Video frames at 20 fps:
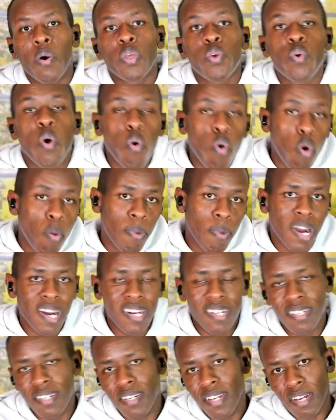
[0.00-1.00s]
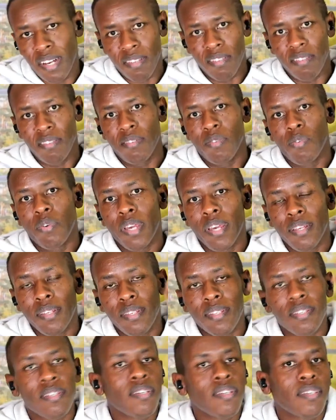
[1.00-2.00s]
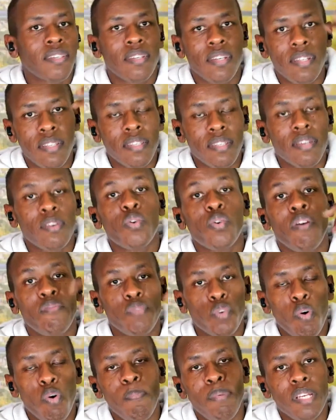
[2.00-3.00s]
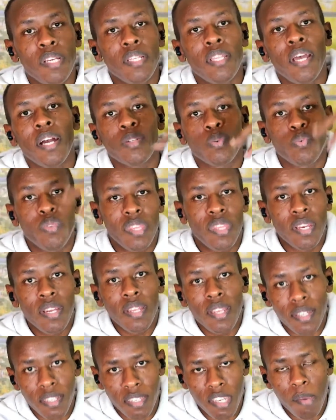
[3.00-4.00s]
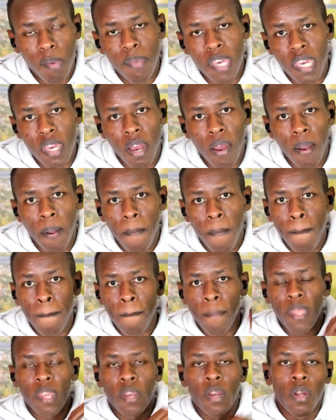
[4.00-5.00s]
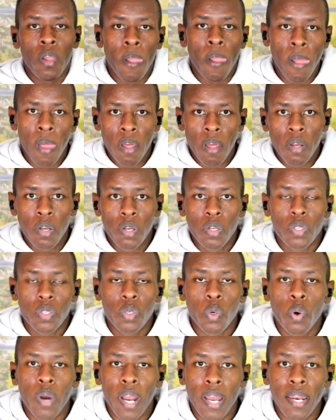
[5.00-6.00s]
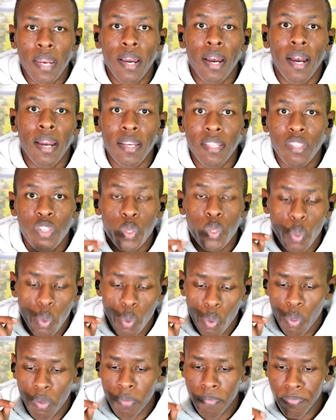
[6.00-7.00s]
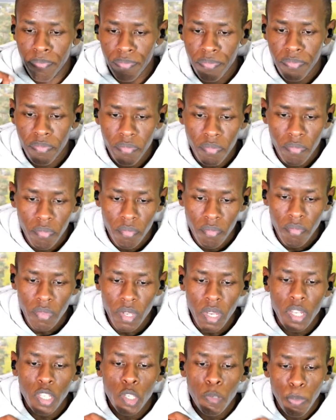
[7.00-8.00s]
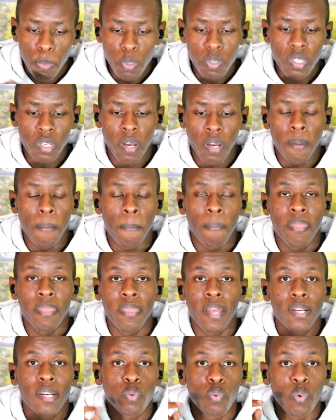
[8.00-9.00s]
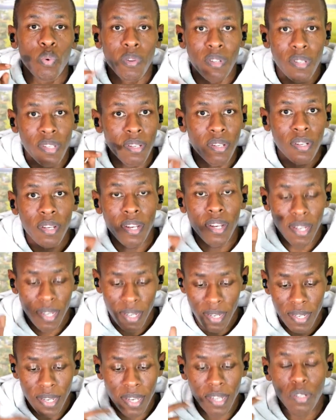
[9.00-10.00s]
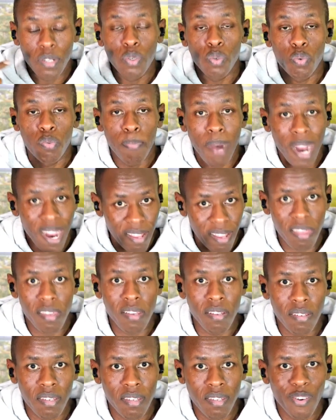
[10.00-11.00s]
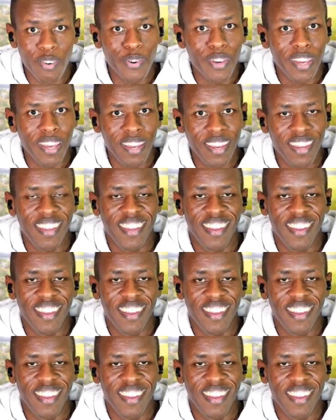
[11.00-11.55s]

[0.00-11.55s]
your home country does. Okay. It's you have to complete that within the same year. So, and it's your sponsor that will get to mark this. Okay.